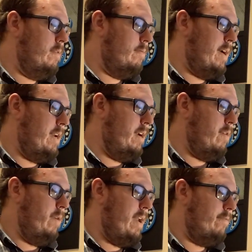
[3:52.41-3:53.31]
right here
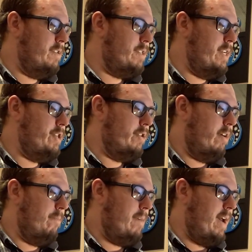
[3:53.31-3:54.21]
we have the C
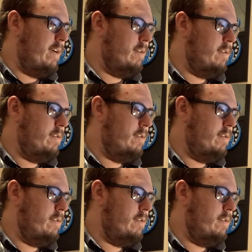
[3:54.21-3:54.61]
sharp minor.